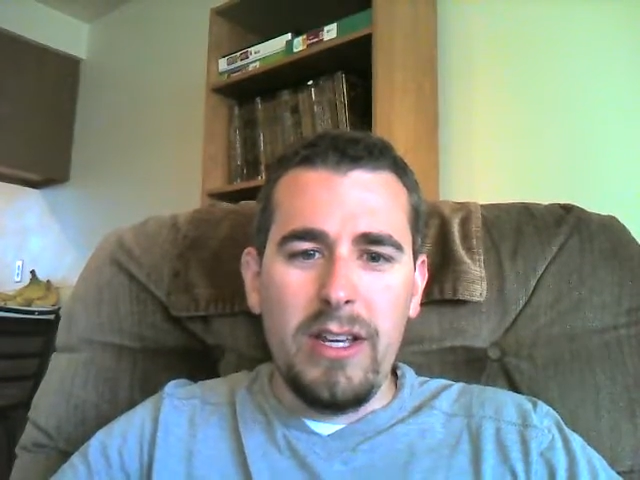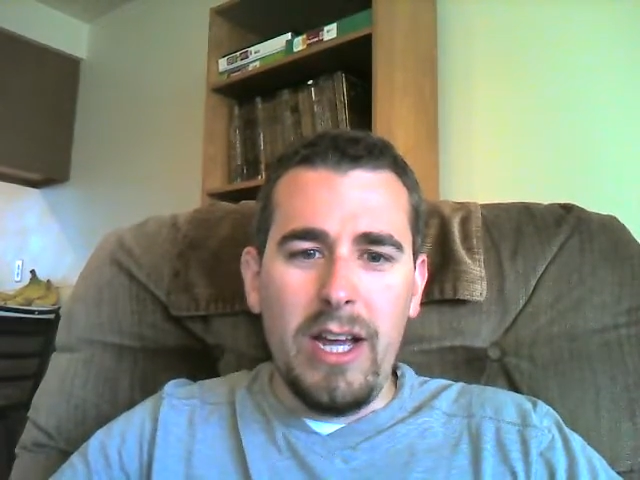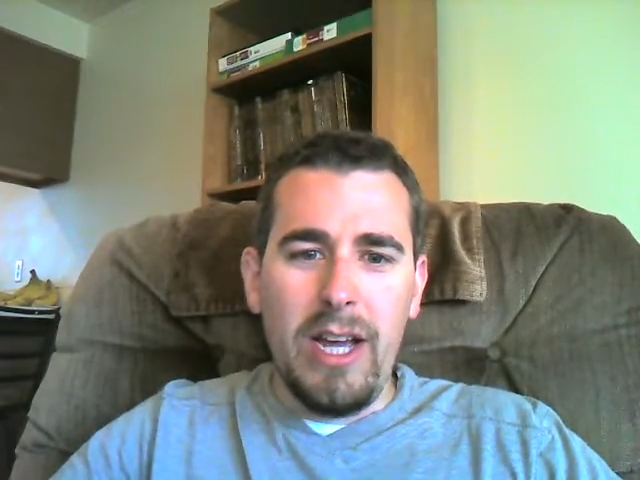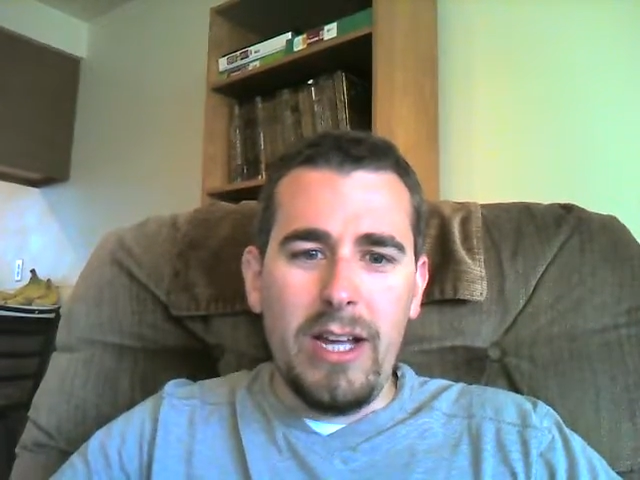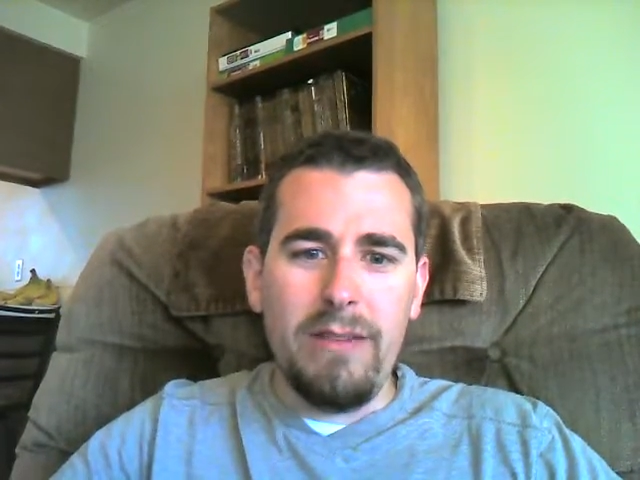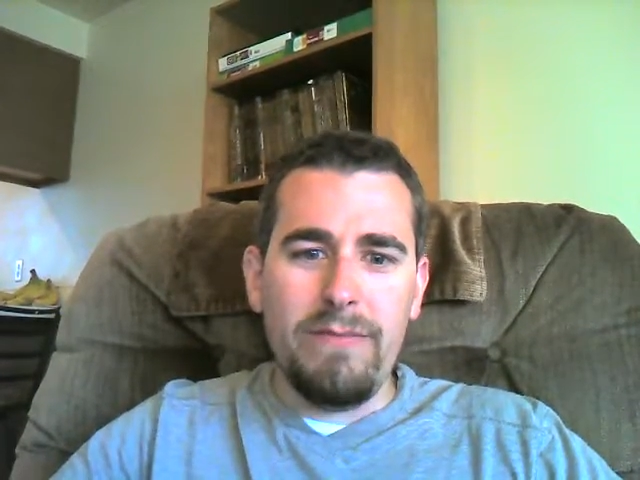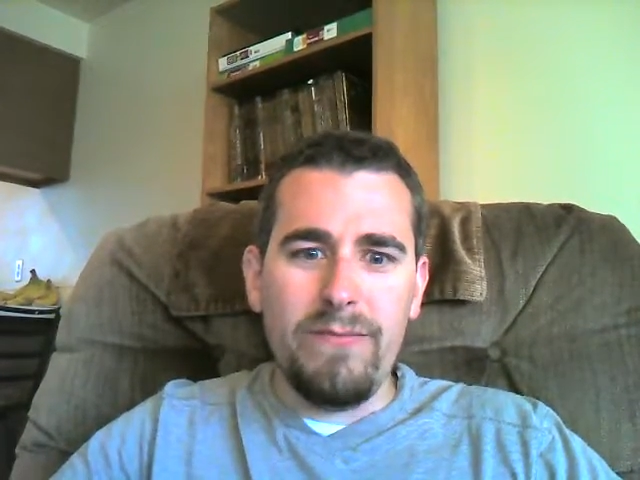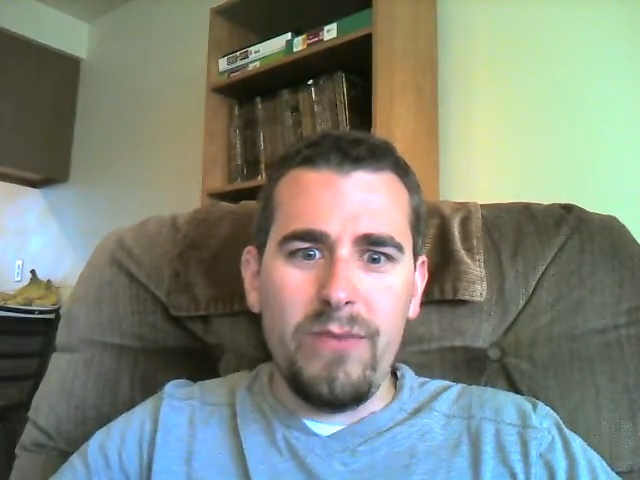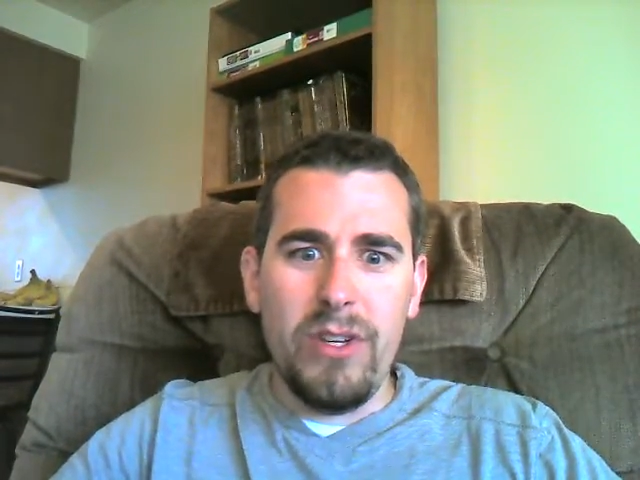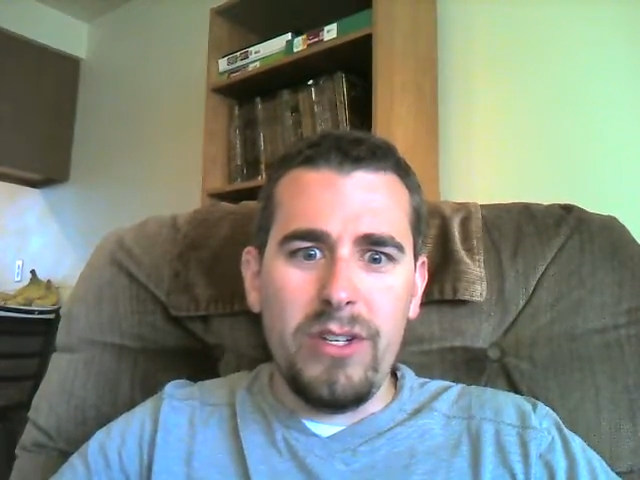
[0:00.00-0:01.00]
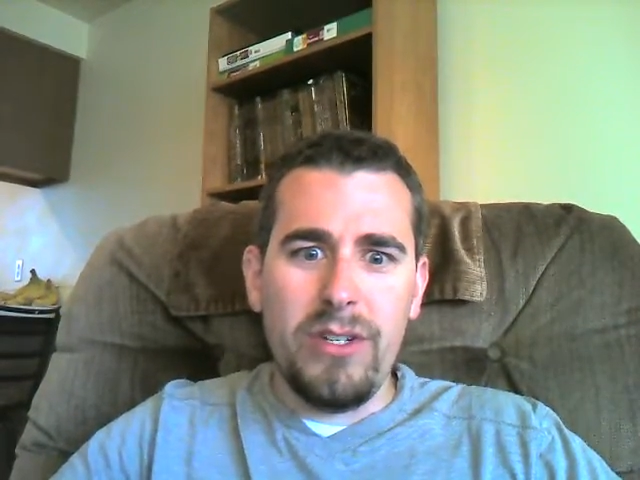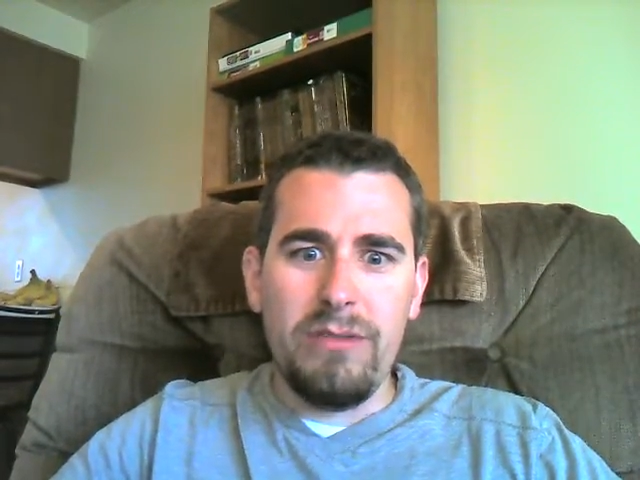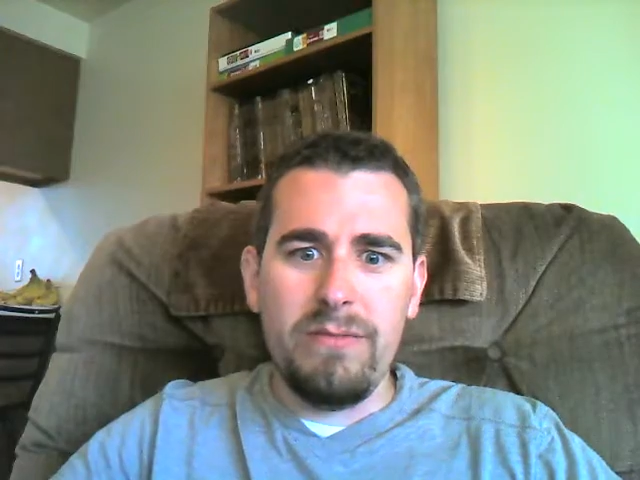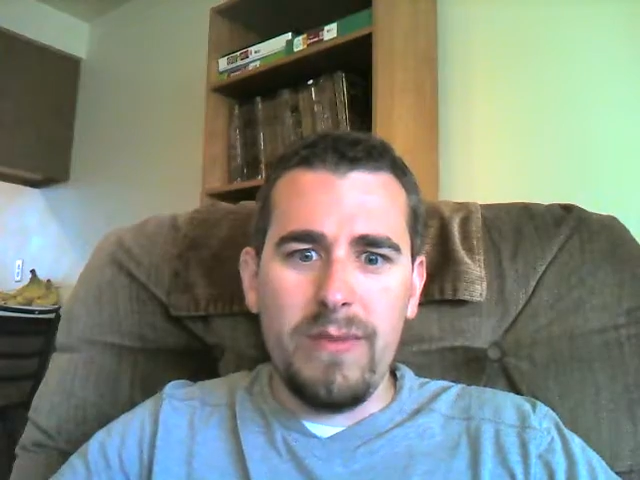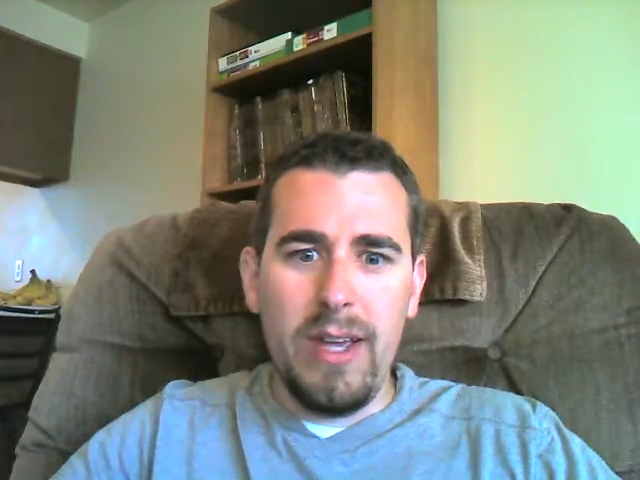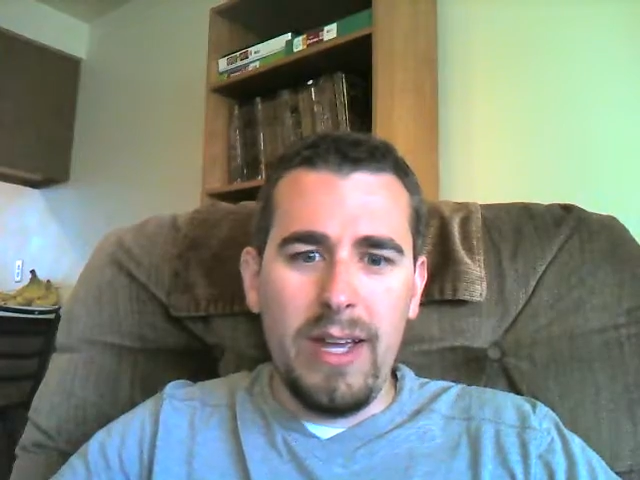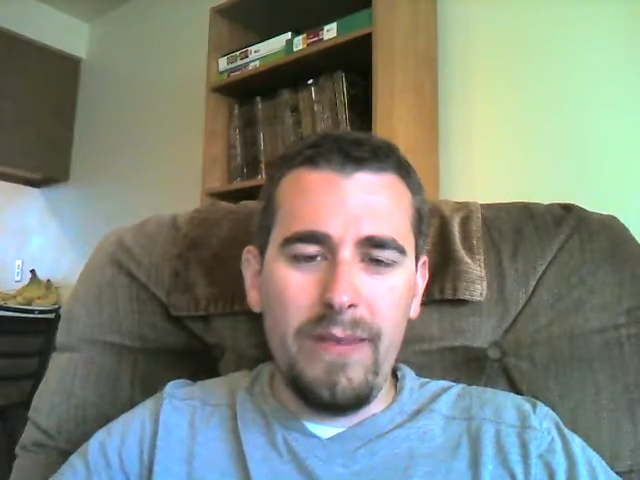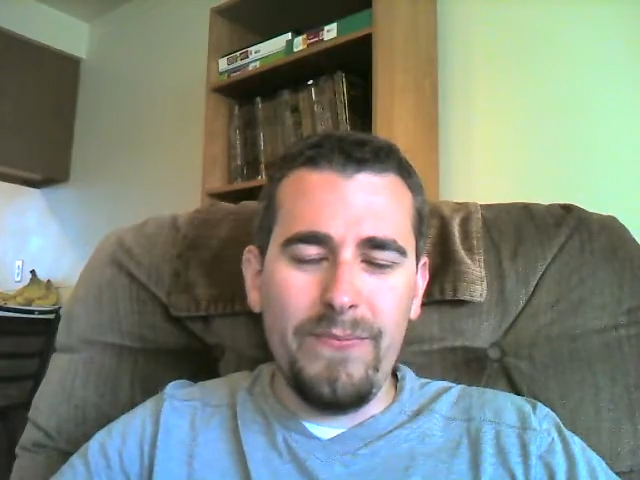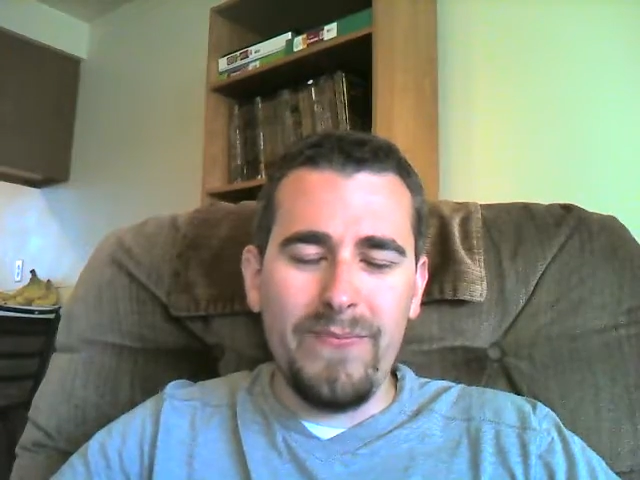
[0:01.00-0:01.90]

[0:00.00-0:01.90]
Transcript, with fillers: um, which uh,